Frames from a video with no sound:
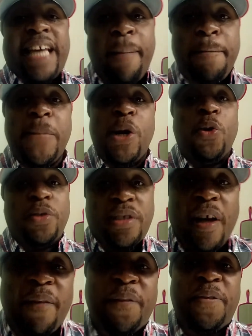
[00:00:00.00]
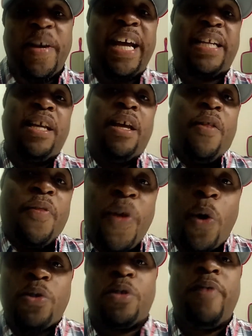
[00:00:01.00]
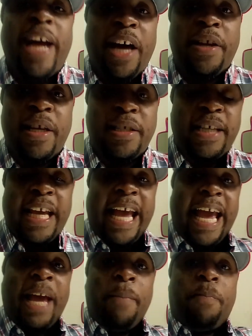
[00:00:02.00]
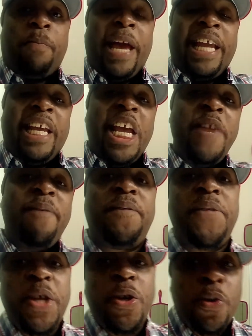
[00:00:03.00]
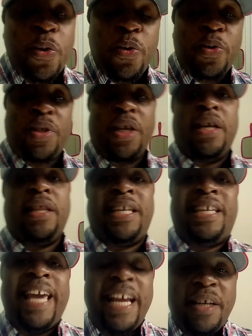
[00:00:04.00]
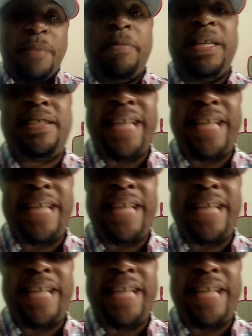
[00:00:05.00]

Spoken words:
that most affect those around us and infuse the kingdom